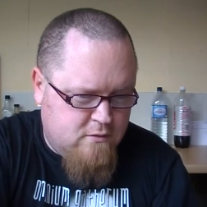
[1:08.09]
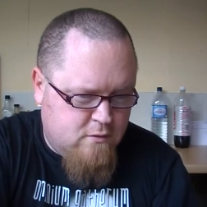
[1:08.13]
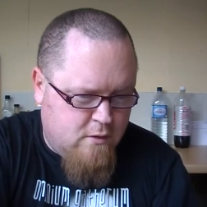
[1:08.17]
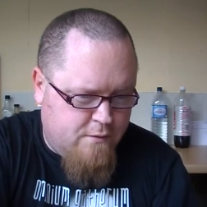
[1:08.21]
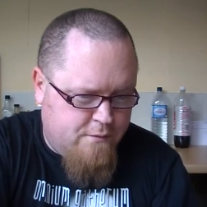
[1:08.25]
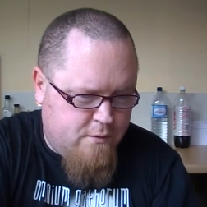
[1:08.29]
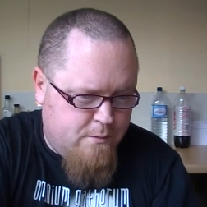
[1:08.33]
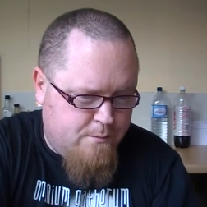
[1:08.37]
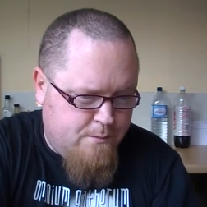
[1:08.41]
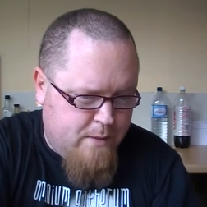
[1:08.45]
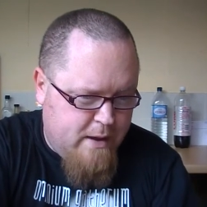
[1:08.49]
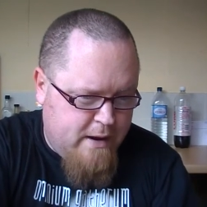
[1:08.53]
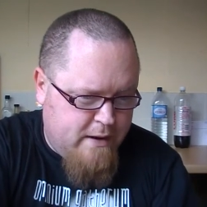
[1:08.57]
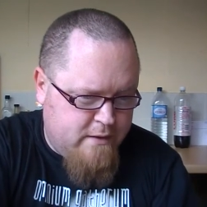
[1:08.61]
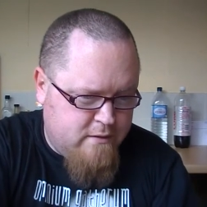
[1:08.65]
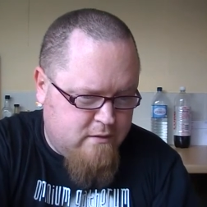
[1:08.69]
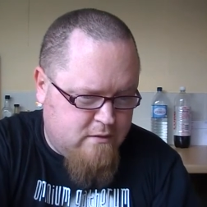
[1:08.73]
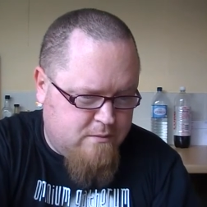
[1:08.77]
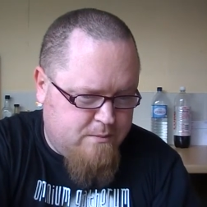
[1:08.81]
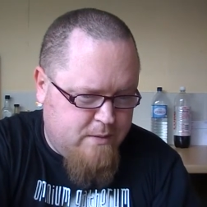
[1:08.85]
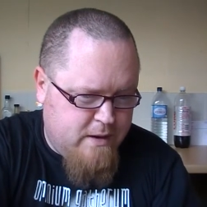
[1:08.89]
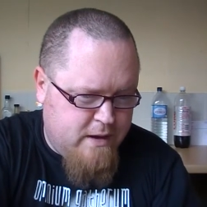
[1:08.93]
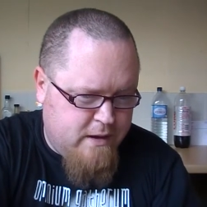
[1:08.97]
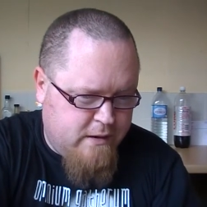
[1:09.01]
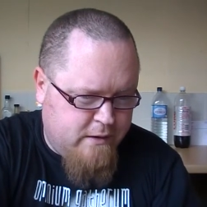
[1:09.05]
to offer
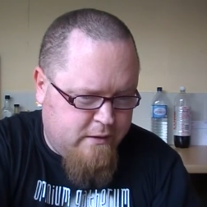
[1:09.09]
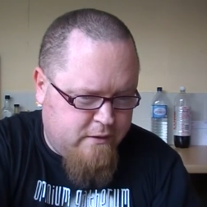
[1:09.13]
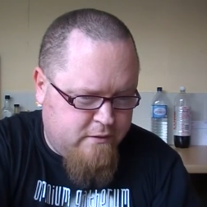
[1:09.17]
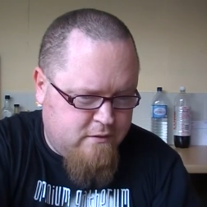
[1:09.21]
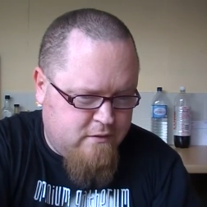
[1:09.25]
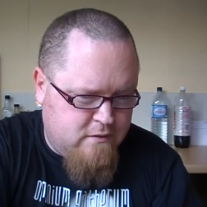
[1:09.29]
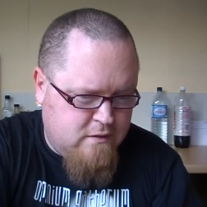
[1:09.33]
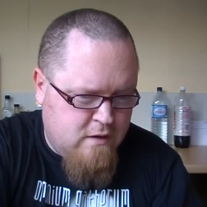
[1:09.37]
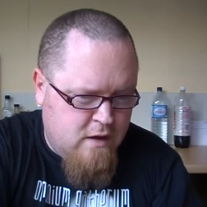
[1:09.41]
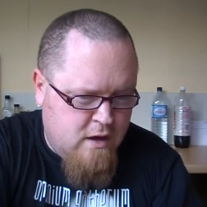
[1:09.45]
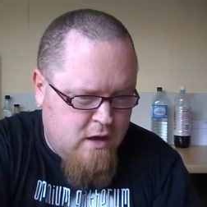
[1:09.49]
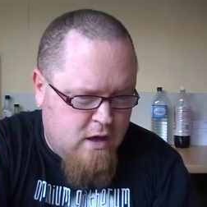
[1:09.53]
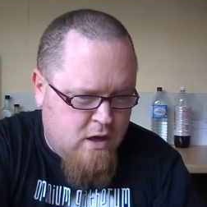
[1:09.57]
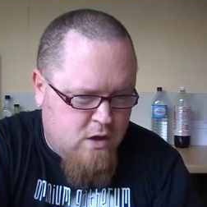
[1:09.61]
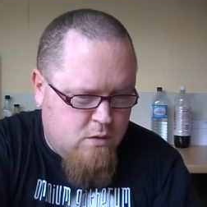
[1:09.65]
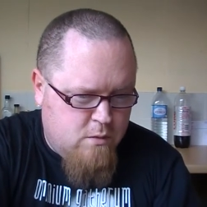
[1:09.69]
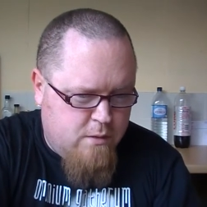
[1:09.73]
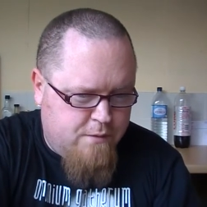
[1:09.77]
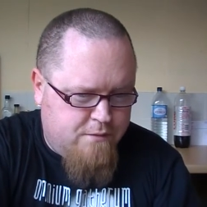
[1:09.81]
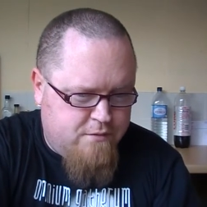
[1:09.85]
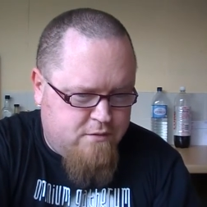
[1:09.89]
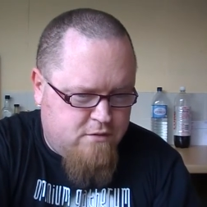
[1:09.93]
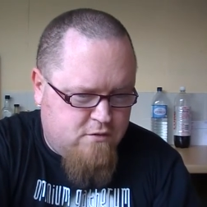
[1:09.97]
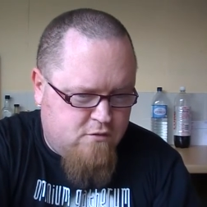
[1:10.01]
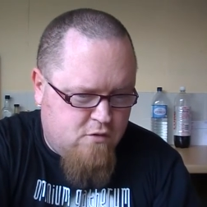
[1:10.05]
balanced bitterness
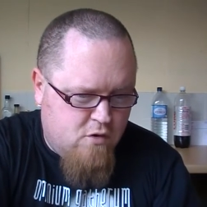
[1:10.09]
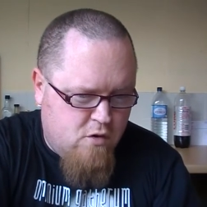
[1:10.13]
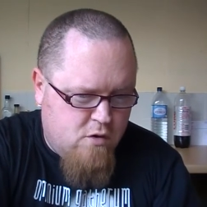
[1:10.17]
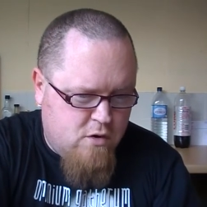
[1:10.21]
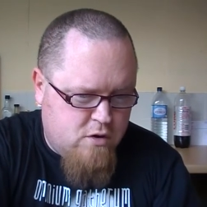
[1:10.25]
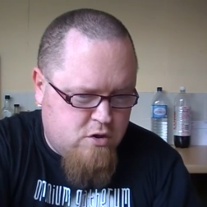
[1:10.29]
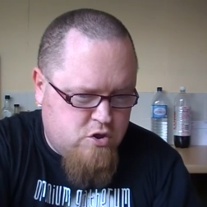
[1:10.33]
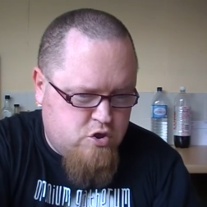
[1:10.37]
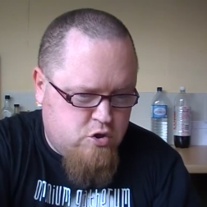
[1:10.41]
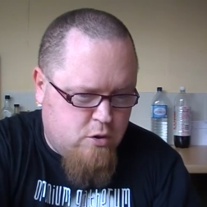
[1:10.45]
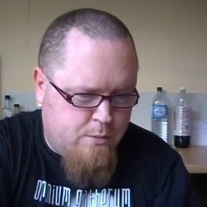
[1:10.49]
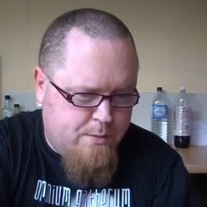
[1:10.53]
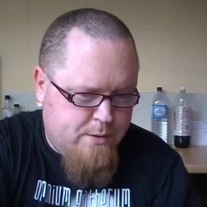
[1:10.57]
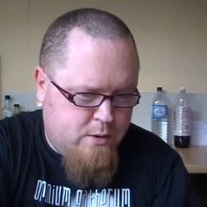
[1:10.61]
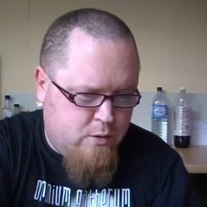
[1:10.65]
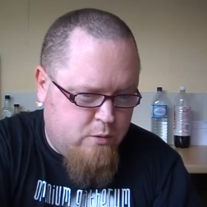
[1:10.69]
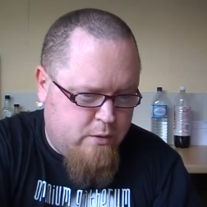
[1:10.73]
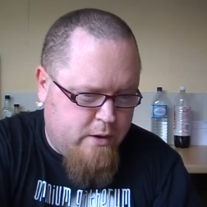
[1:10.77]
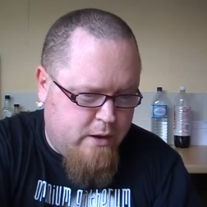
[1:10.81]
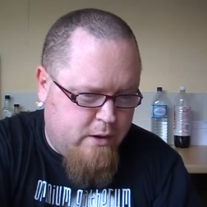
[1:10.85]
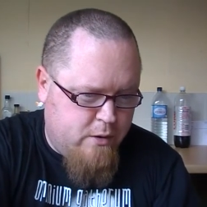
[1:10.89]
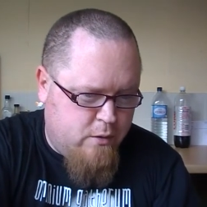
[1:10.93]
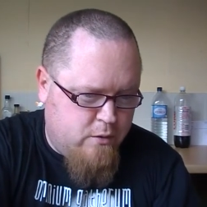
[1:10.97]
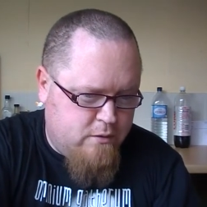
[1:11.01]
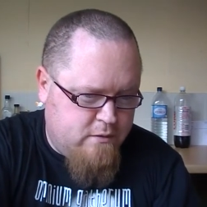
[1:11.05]
with strong tropical
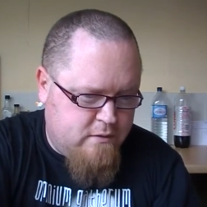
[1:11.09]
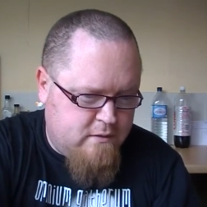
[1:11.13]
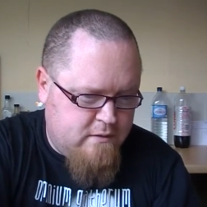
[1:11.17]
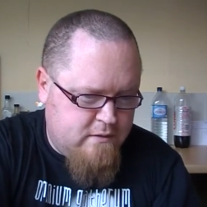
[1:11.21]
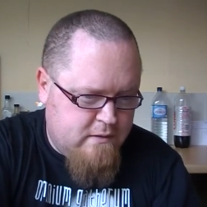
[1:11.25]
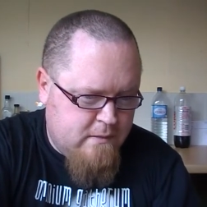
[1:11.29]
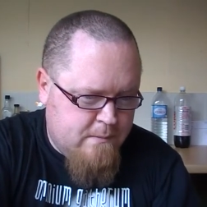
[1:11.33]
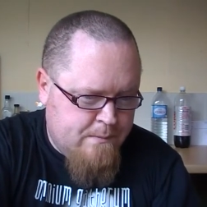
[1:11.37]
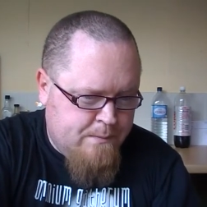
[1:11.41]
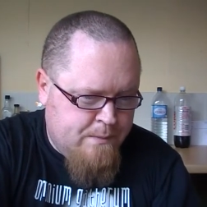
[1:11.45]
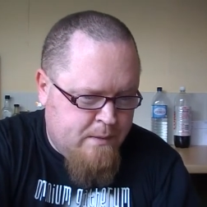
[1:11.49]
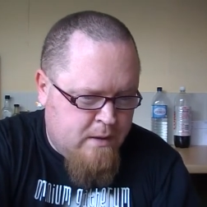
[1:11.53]
notes.